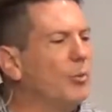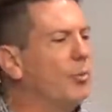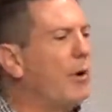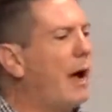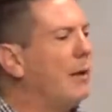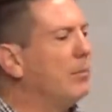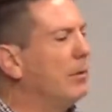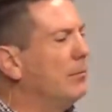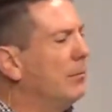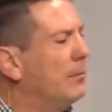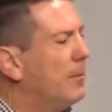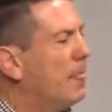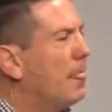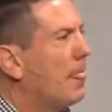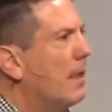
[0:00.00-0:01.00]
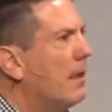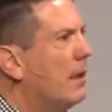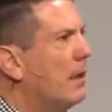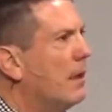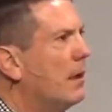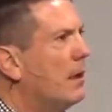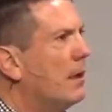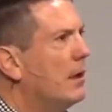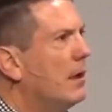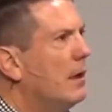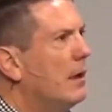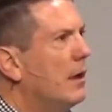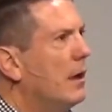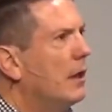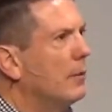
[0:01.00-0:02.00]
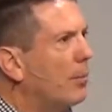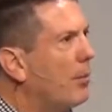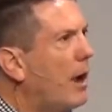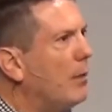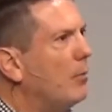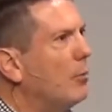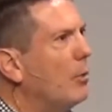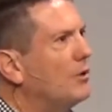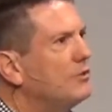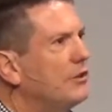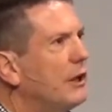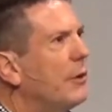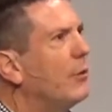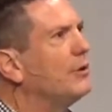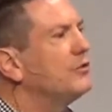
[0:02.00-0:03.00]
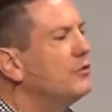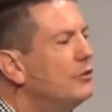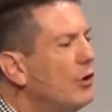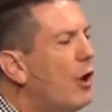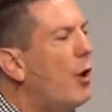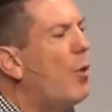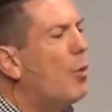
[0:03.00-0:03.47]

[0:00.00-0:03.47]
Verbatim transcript: problem. And the problem was there was no